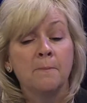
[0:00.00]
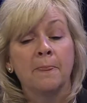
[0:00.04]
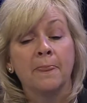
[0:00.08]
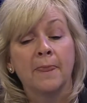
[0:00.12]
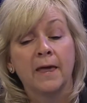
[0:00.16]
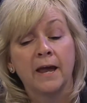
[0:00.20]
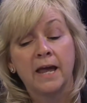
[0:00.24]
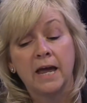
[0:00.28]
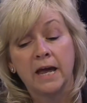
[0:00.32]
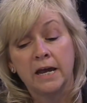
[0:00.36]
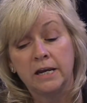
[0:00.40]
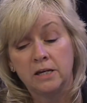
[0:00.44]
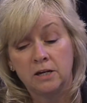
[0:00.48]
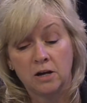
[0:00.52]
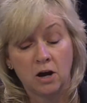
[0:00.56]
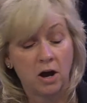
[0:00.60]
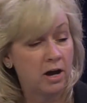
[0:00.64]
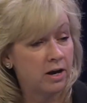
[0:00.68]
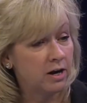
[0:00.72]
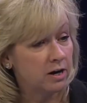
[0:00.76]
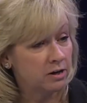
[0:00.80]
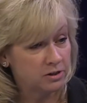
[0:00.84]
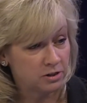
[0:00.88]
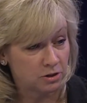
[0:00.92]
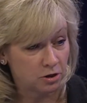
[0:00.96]
Again,
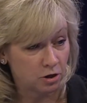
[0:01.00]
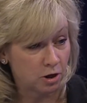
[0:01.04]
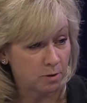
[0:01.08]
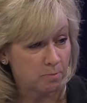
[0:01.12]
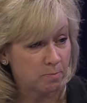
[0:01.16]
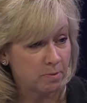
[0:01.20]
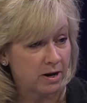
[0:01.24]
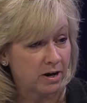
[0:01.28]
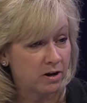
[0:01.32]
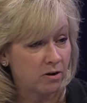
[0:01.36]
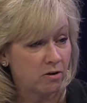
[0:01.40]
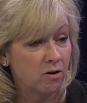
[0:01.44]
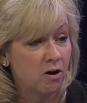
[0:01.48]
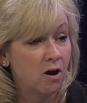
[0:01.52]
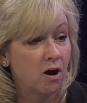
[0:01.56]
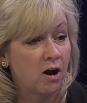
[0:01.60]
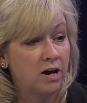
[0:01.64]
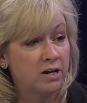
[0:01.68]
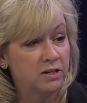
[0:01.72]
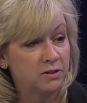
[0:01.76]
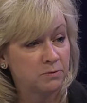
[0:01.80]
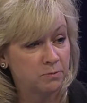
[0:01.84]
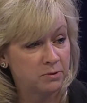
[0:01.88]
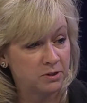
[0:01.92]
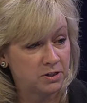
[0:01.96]
not our circuit breaker
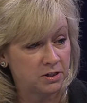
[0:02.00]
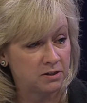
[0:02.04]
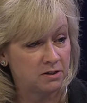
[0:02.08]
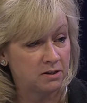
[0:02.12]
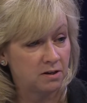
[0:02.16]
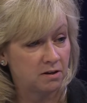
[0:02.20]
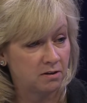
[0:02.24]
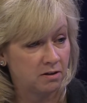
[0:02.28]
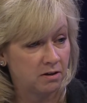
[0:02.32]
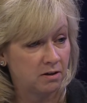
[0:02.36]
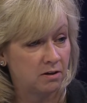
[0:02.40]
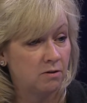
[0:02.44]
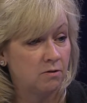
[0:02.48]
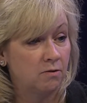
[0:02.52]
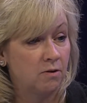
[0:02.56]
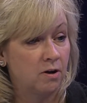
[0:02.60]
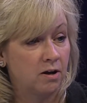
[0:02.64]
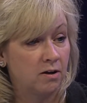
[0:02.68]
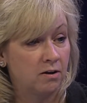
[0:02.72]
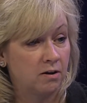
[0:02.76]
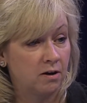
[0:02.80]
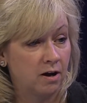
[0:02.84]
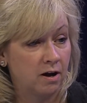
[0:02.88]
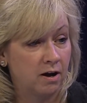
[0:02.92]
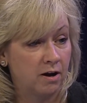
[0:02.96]
costs, which is our, you know,
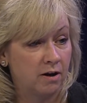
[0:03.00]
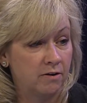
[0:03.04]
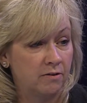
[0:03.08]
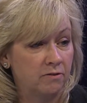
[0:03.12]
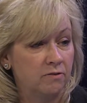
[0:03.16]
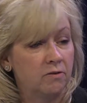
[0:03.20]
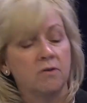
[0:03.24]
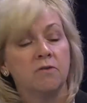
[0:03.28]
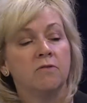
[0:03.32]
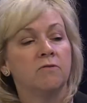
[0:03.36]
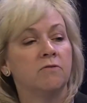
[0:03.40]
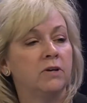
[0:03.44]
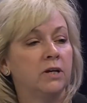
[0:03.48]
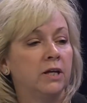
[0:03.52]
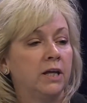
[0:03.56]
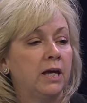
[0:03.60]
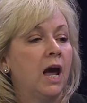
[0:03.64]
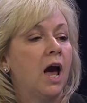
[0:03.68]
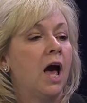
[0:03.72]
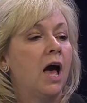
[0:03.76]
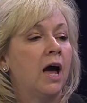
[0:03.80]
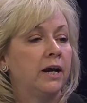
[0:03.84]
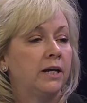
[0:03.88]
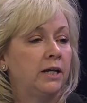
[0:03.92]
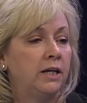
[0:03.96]
our, our really
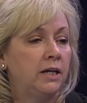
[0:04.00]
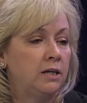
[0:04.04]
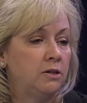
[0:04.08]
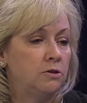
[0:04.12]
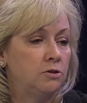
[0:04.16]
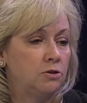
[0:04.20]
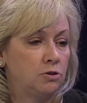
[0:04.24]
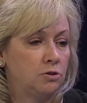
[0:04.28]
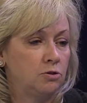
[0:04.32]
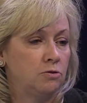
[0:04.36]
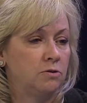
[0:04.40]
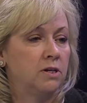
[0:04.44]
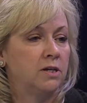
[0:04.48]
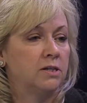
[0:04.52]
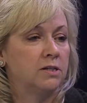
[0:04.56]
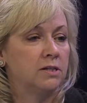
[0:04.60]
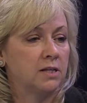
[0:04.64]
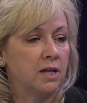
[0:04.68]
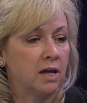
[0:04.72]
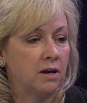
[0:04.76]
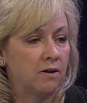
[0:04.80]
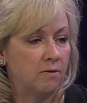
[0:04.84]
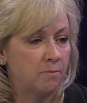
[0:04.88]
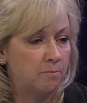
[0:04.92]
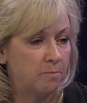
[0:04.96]
high need students
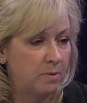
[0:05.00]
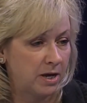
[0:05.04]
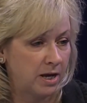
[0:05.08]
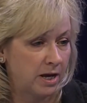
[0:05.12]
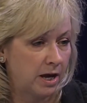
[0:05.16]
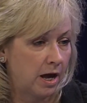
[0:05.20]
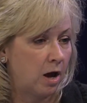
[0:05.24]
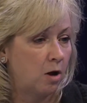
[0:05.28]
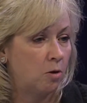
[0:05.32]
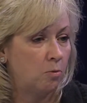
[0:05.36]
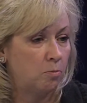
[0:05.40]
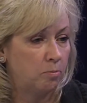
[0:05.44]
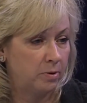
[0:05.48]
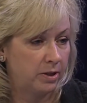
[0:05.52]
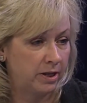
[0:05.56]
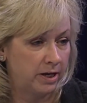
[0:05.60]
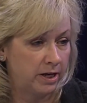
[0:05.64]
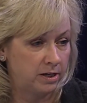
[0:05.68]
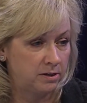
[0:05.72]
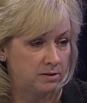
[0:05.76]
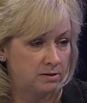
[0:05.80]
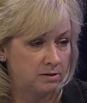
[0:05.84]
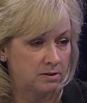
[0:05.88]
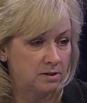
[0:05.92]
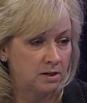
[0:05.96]
that are being
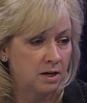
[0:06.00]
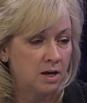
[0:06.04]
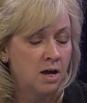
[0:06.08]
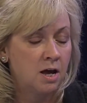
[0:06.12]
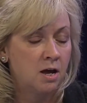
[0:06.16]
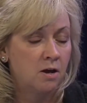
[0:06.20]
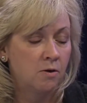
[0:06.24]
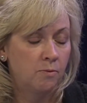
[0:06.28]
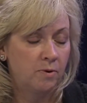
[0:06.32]
outplaced. Mm-hmm.